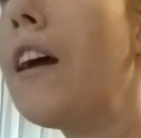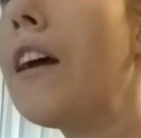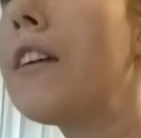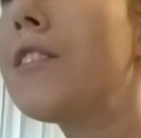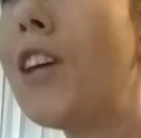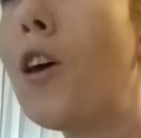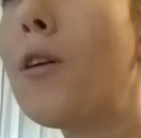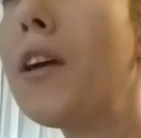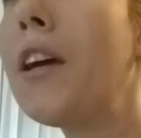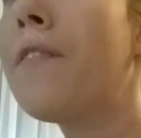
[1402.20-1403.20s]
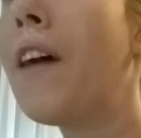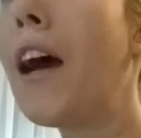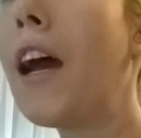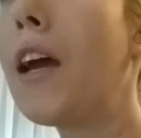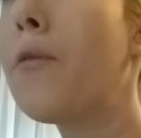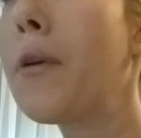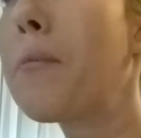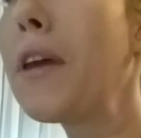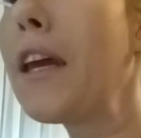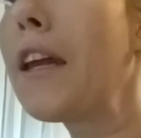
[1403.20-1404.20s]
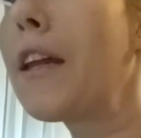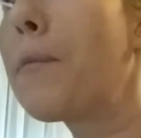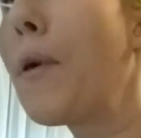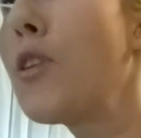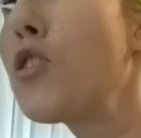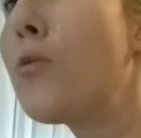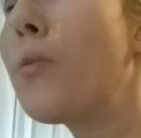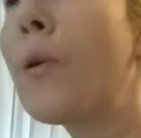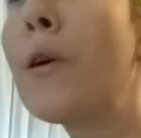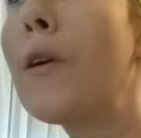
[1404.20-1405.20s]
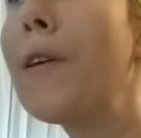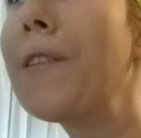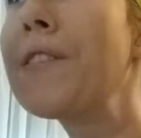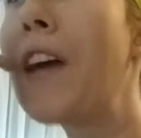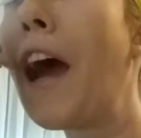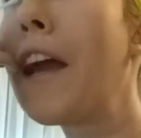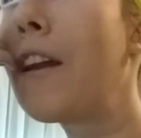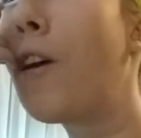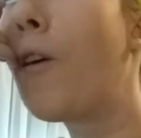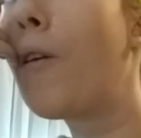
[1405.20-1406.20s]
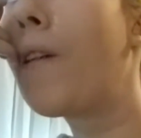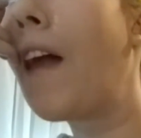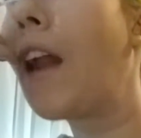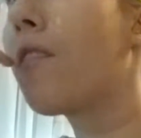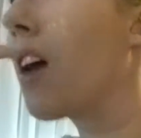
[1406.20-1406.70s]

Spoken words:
And sorry if I repeated a bunch of words. I know a lot of you